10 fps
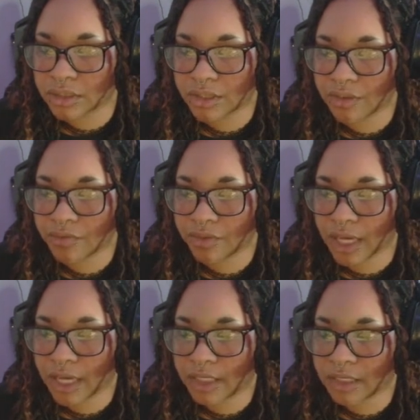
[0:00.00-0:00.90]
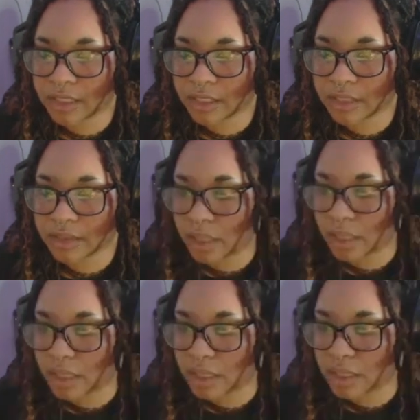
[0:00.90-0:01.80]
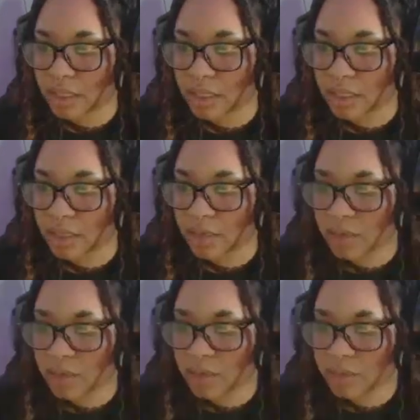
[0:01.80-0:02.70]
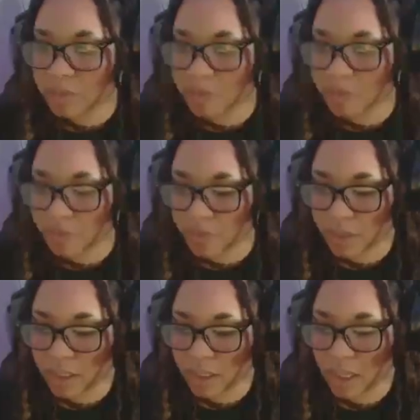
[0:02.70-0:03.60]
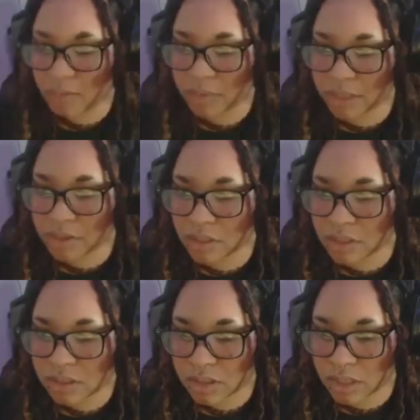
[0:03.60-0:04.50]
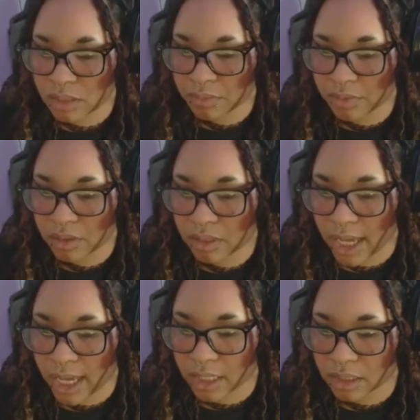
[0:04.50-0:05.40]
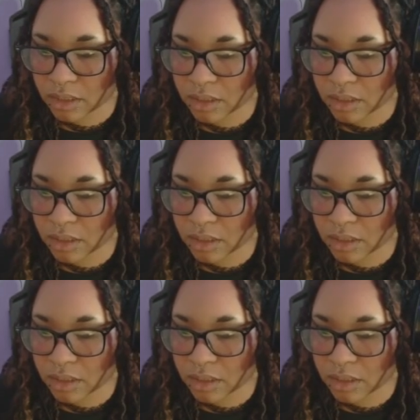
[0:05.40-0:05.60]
go for that in here. And then in terms of flooring, I might do the same black